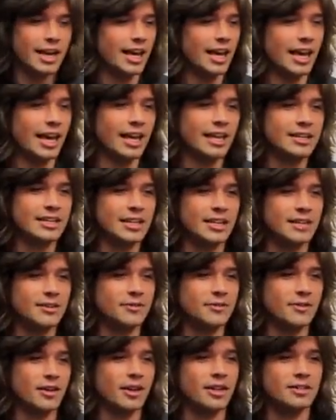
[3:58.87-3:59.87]
And
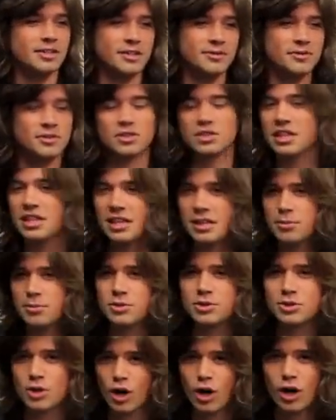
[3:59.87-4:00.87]
if different
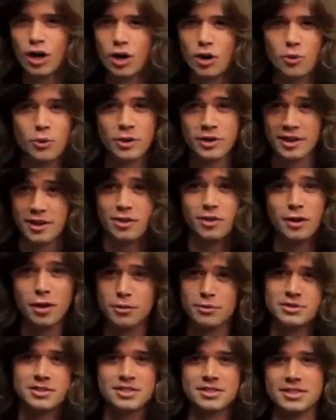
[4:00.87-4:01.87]
teams saw what they
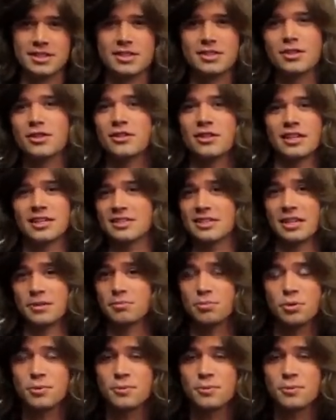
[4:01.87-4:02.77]
thought was a signal and they said